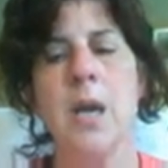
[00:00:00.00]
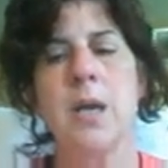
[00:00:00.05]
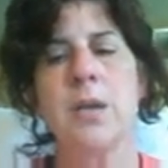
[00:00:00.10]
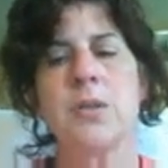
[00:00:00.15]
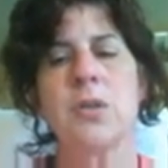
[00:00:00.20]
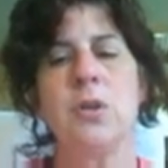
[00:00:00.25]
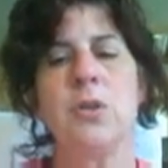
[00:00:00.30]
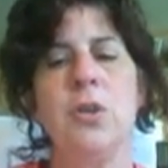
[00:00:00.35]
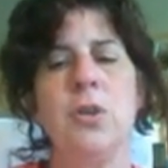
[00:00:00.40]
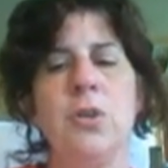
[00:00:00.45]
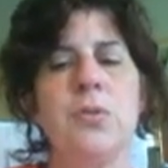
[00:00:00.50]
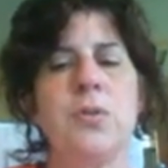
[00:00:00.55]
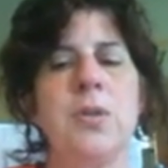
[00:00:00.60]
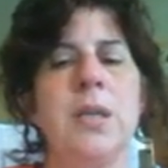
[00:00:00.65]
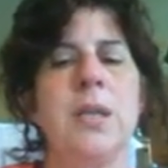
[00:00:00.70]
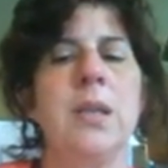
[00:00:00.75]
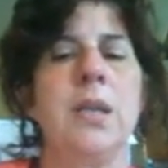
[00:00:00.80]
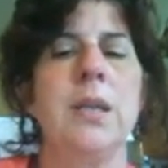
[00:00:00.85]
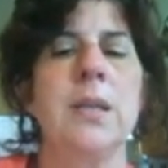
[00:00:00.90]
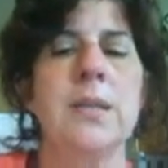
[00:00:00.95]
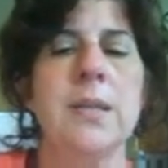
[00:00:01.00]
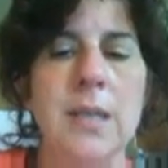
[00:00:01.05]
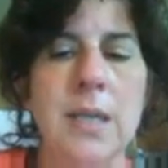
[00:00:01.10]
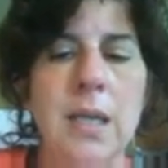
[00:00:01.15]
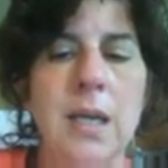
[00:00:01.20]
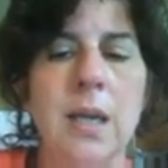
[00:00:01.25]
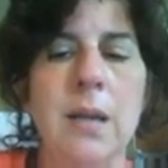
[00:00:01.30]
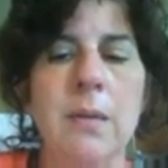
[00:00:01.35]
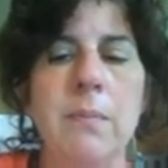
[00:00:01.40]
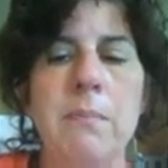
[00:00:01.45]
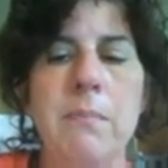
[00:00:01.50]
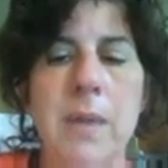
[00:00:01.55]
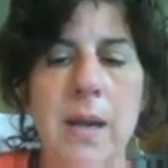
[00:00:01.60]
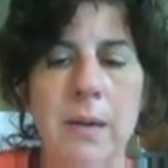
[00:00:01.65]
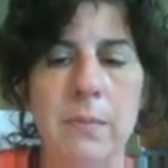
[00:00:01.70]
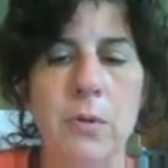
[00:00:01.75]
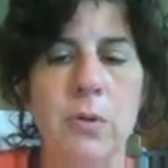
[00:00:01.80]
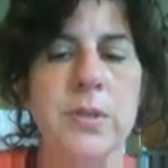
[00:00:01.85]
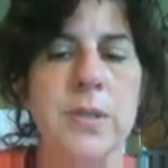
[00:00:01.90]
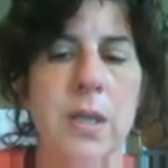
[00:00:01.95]
So using these, again,
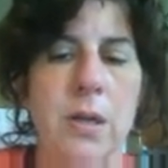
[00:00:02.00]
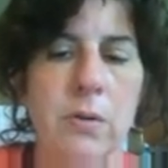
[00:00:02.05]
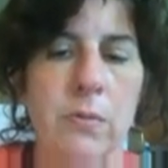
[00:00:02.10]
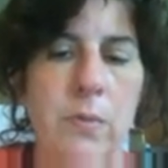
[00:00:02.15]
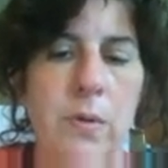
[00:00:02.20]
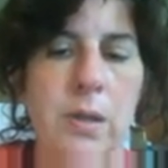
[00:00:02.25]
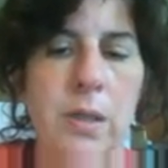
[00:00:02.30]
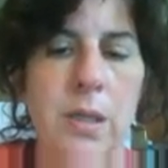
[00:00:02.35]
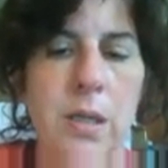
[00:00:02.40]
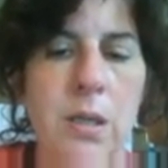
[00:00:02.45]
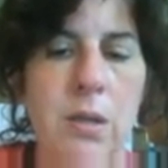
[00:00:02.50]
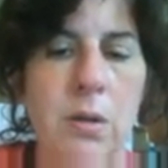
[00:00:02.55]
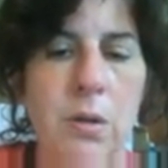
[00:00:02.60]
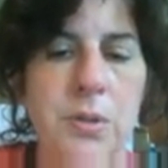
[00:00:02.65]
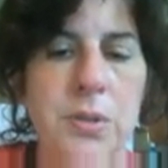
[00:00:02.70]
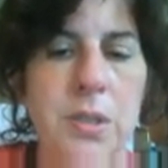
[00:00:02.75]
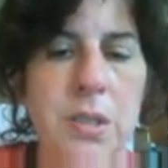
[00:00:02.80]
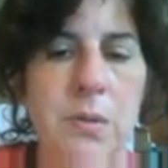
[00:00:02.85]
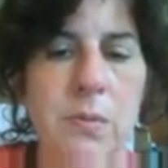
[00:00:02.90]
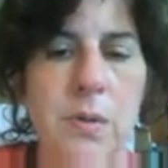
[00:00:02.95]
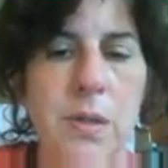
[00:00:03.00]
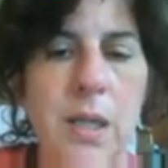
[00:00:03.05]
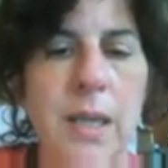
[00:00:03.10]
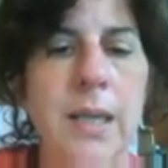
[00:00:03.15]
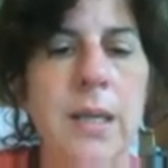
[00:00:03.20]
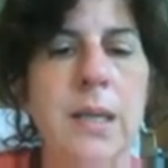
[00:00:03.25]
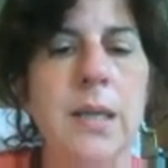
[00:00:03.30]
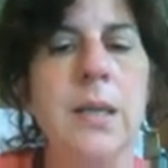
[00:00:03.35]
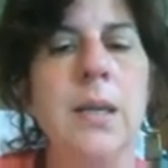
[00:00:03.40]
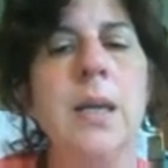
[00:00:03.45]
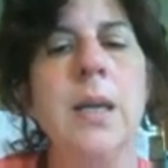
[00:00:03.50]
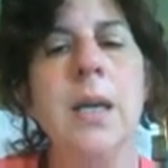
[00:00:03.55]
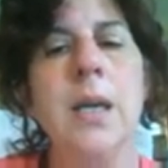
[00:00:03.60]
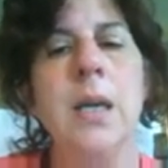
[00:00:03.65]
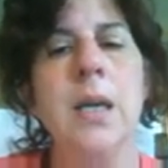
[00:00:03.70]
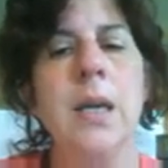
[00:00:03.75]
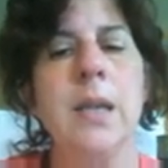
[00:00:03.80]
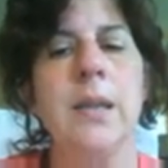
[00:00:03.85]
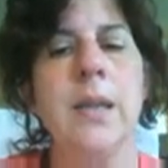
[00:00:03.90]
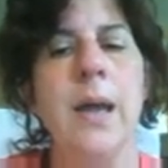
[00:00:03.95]
mammals that are really closely related,
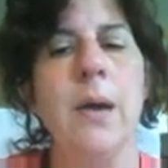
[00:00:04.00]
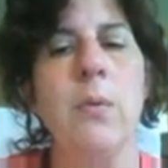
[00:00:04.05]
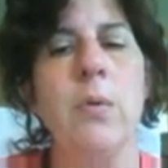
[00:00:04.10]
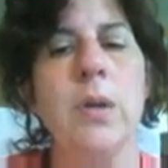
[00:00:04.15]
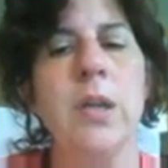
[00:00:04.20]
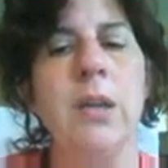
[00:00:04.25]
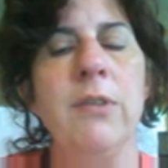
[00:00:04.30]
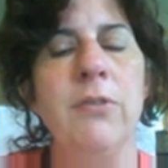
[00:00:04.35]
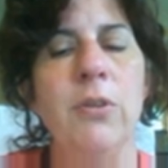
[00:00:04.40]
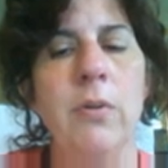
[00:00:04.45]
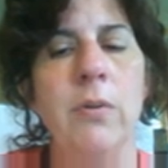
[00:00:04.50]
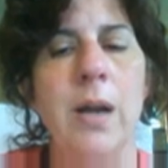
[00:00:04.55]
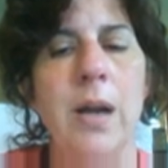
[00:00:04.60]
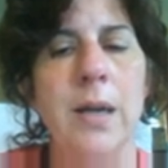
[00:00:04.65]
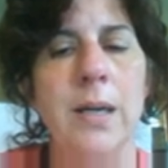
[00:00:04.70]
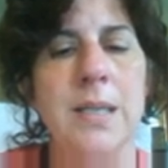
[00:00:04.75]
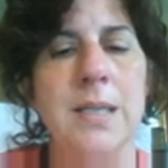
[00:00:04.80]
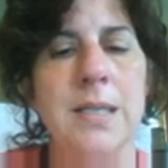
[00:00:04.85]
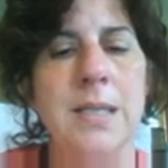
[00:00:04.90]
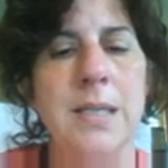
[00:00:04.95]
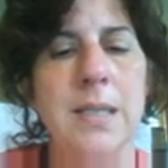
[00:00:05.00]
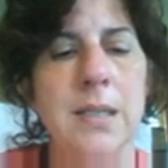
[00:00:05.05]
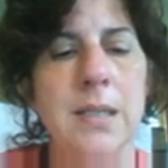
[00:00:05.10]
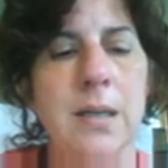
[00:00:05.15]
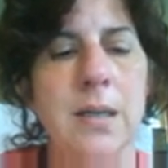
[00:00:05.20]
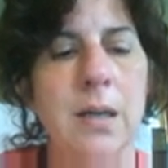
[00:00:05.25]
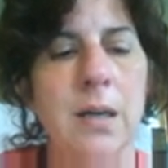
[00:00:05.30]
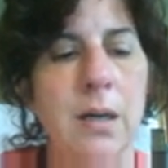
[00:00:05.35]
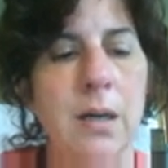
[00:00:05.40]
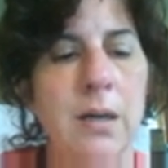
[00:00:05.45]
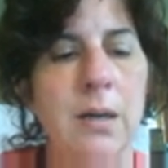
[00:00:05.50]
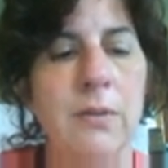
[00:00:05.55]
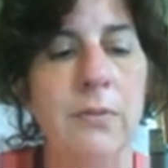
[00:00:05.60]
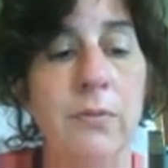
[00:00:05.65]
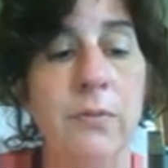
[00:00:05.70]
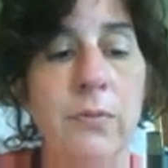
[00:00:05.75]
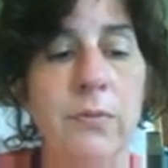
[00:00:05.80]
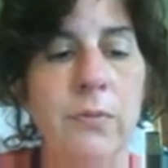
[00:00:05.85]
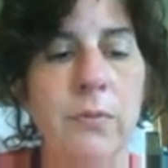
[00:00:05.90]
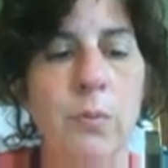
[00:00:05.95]
that will give you an idea
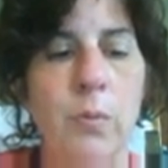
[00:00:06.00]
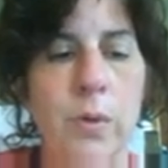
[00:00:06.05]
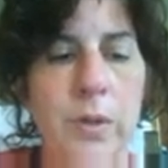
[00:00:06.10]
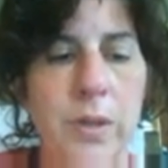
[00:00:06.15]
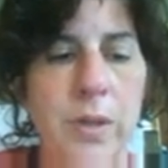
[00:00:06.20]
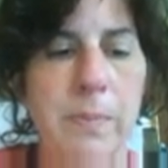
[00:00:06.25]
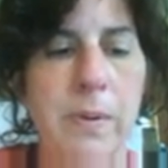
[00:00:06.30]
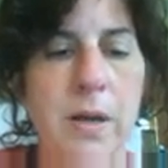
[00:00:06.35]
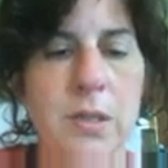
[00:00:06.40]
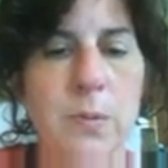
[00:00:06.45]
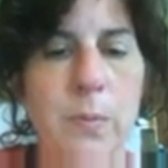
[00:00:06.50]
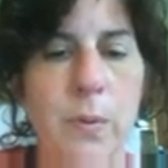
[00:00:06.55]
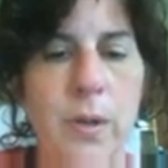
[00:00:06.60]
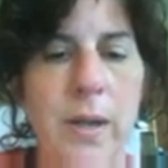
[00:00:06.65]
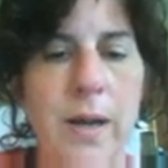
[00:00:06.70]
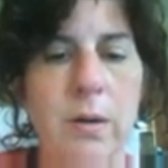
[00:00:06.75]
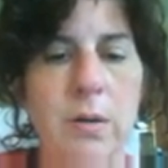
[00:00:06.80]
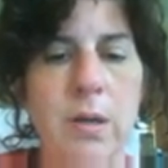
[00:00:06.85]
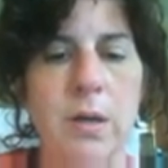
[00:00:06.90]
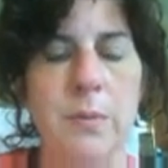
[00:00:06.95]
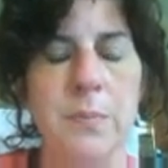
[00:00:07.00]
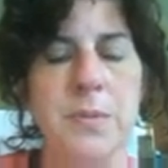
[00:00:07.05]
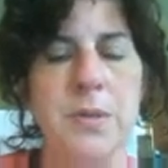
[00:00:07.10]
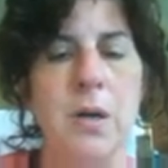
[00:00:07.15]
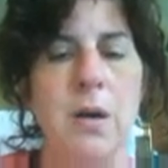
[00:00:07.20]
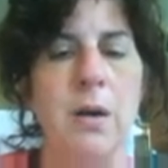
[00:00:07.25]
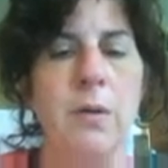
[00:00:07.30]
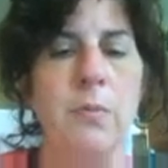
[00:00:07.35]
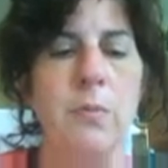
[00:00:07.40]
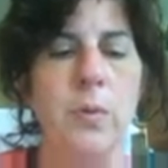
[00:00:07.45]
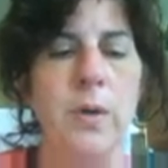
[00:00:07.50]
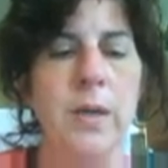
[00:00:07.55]
of what the possible outcomes are.